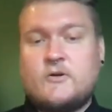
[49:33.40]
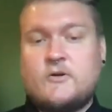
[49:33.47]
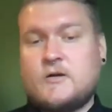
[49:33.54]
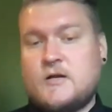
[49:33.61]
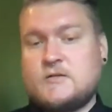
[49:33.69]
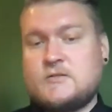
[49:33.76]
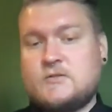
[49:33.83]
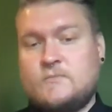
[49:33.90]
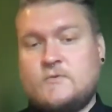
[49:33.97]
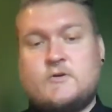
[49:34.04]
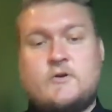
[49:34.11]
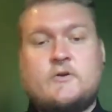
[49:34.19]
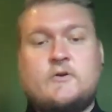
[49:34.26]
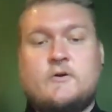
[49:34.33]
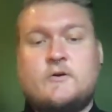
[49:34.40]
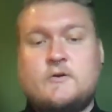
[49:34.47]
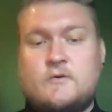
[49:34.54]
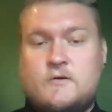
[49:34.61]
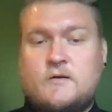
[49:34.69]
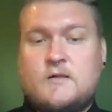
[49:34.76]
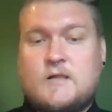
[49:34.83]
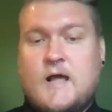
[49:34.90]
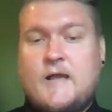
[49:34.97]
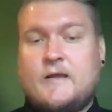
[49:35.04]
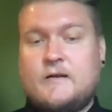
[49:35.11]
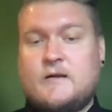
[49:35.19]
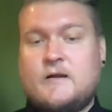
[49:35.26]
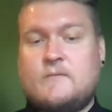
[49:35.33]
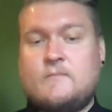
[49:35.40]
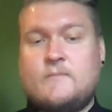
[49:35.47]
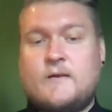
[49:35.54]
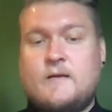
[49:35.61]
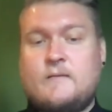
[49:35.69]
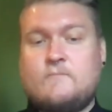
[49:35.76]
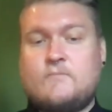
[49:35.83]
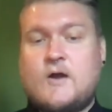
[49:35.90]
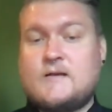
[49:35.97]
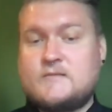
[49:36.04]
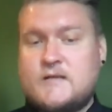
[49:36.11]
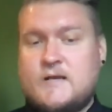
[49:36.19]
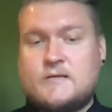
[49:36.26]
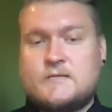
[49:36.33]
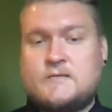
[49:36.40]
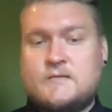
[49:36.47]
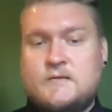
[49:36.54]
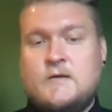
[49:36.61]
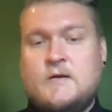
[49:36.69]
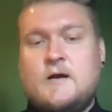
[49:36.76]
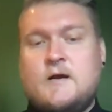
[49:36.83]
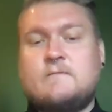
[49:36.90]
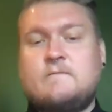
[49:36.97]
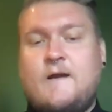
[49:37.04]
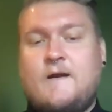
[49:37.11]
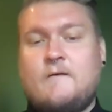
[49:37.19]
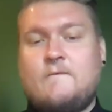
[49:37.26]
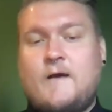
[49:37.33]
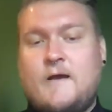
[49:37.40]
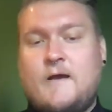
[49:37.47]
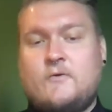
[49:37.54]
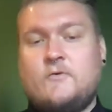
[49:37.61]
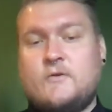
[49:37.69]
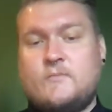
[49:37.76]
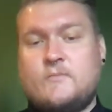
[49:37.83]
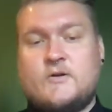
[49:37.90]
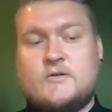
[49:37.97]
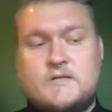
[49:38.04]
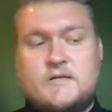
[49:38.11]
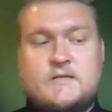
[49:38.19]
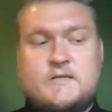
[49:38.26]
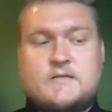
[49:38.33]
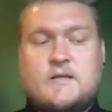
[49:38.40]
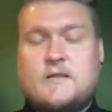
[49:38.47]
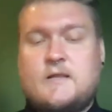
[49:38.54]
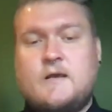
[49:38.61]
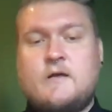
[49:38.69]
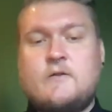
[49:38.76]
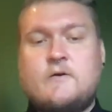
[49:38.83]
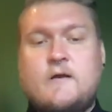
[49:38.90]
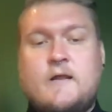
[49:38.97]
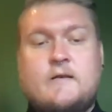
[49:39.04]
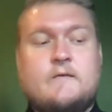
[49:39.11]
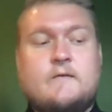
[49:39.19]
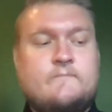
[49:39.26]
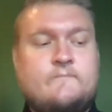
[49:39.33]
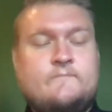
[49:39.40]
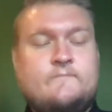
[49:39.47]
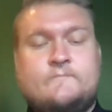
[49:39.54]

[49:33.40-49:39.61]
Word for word: know your customer, know your client company process to verify who the person is on the other end.